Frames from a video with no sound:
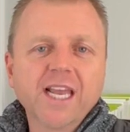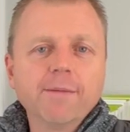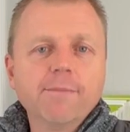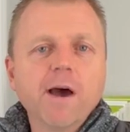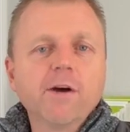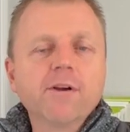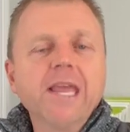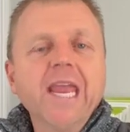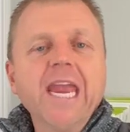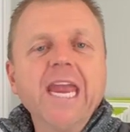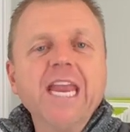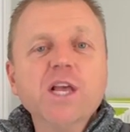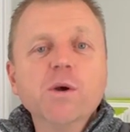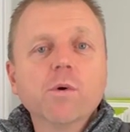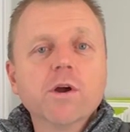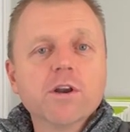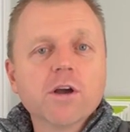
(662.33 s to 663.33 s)
at about
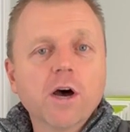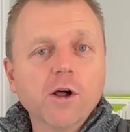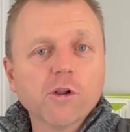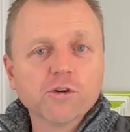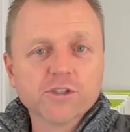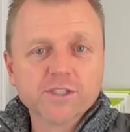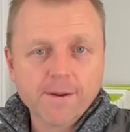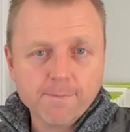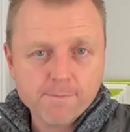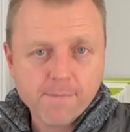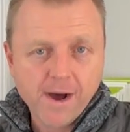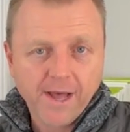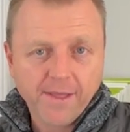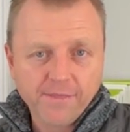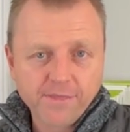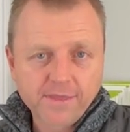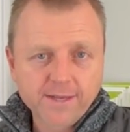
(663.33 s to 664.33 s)
$81 a
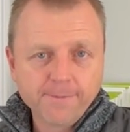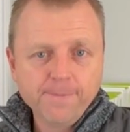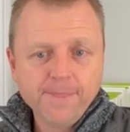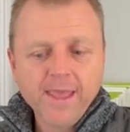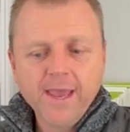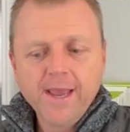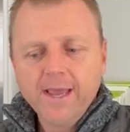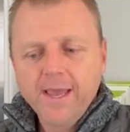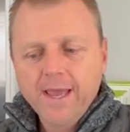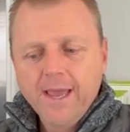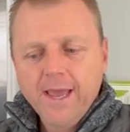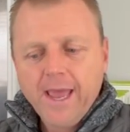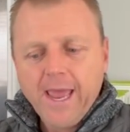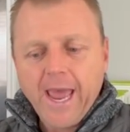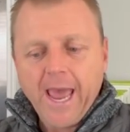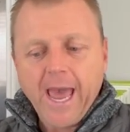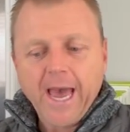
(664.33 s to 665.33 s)
month.
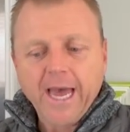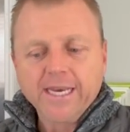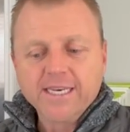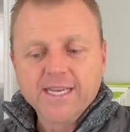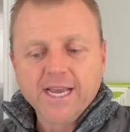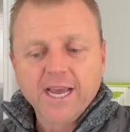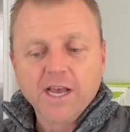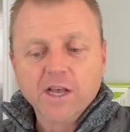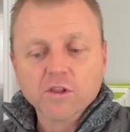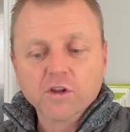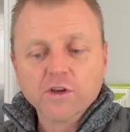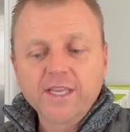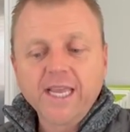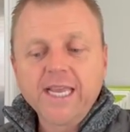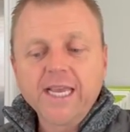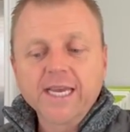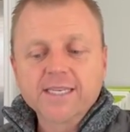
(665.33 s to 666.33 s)
And
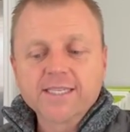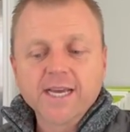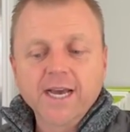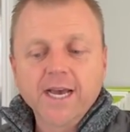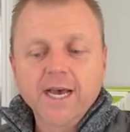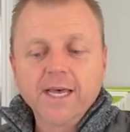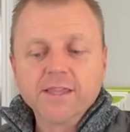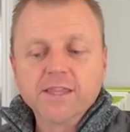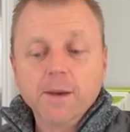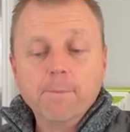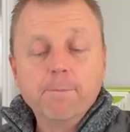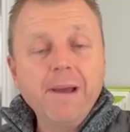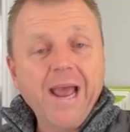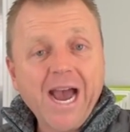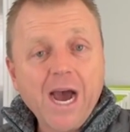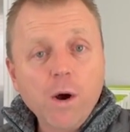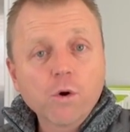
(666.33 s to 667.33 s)
looking at the
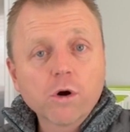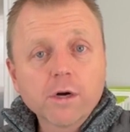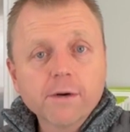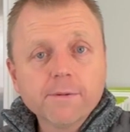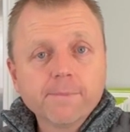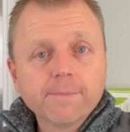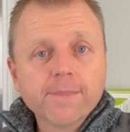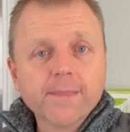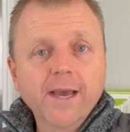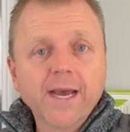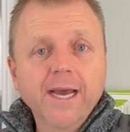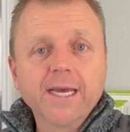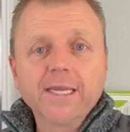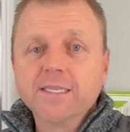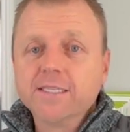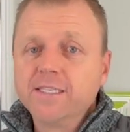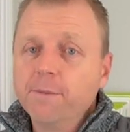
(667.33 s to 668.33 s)
power,
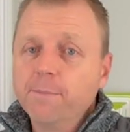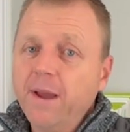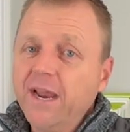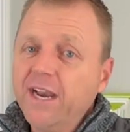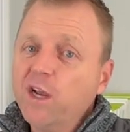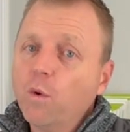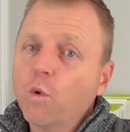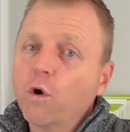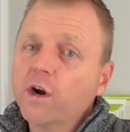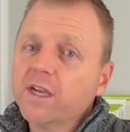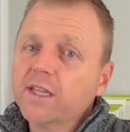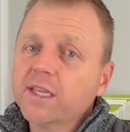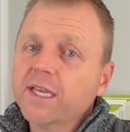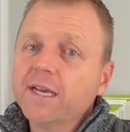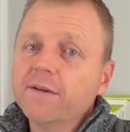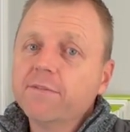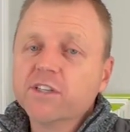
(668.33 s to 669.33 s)
depending where you
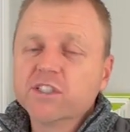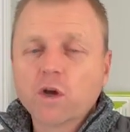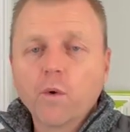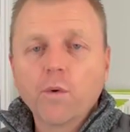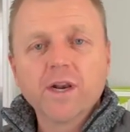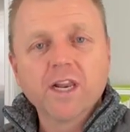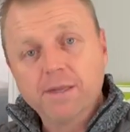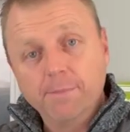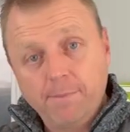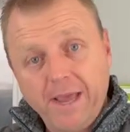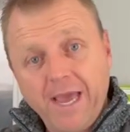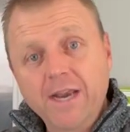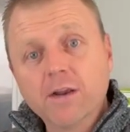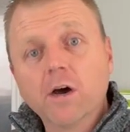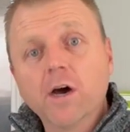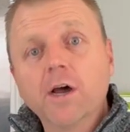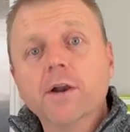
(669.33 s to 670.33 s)
live is going to
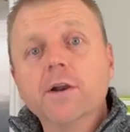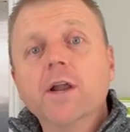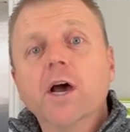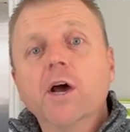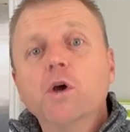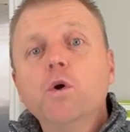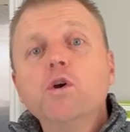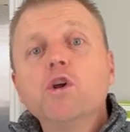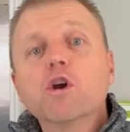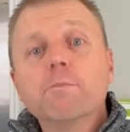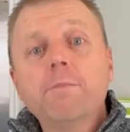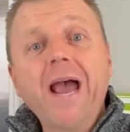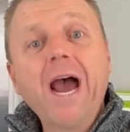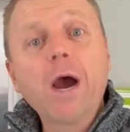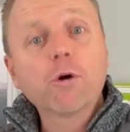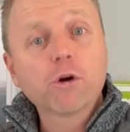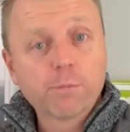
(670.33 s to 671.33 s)
depend on who your
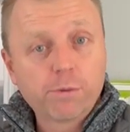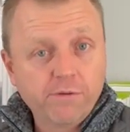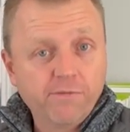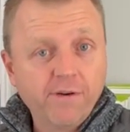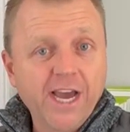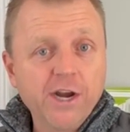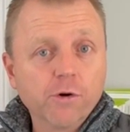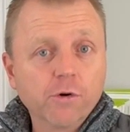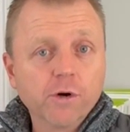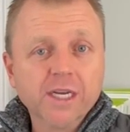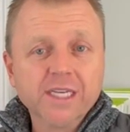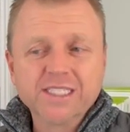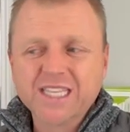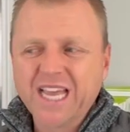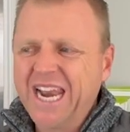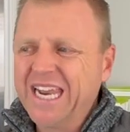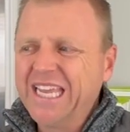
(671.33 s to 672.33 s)
power provider
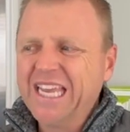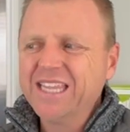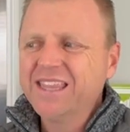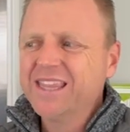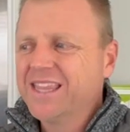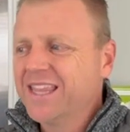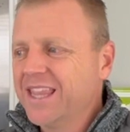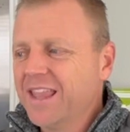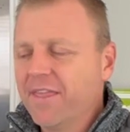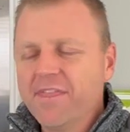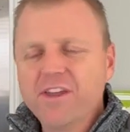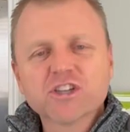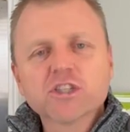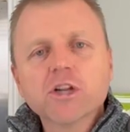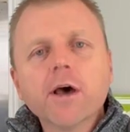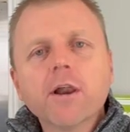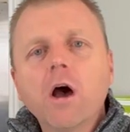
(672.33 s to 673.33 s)
is. And again,
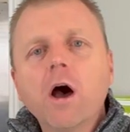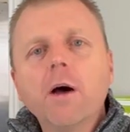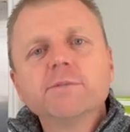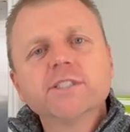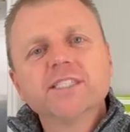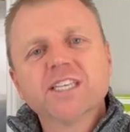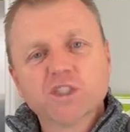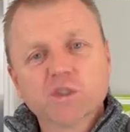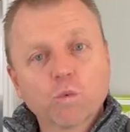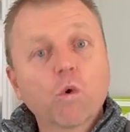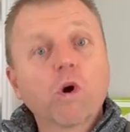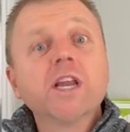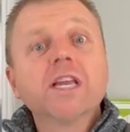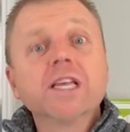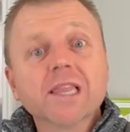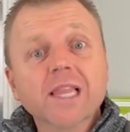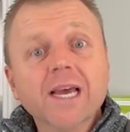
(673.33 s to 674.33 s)
there's not options, it's where
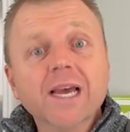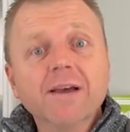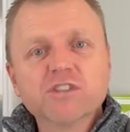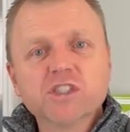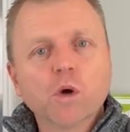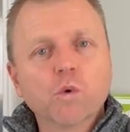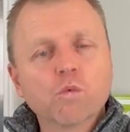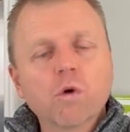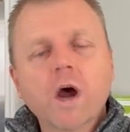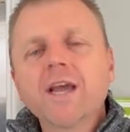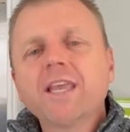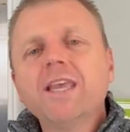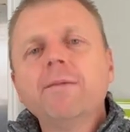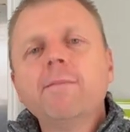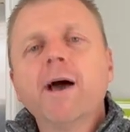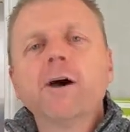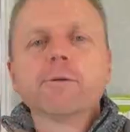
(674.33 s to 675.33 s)
you live. So
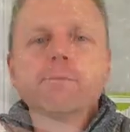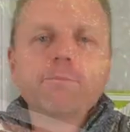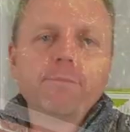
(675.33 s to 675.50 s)
Rocky Mountain